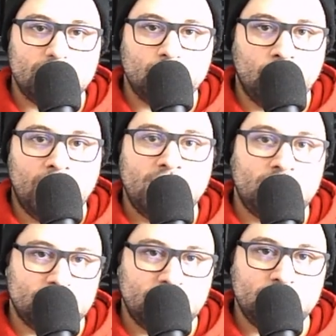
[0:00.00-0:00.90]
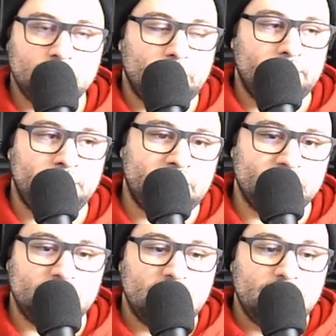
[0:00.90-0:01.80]
Why? I'll tell you why.
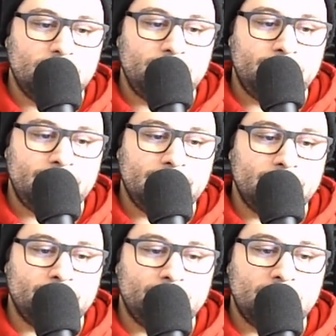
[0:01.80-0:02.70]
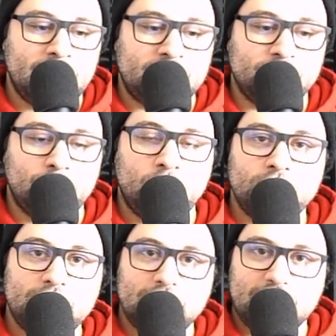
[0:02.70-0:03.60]
Because it's more
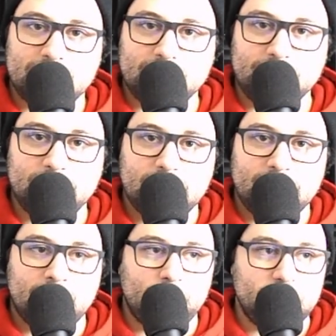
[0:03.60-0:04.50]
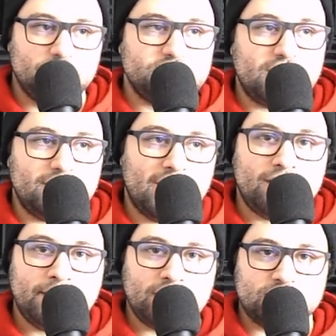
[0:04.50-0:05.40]
than likely that when you send that
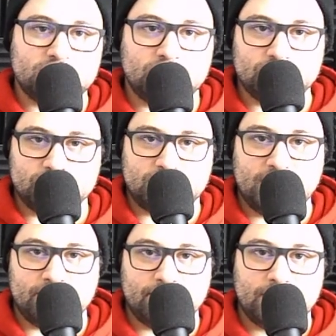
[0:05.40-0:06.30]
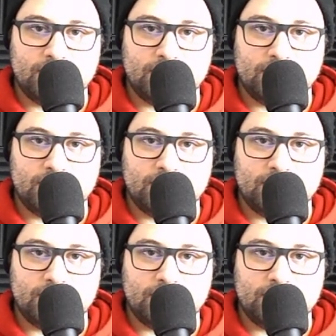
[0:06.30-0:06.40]
amount of soldiers there,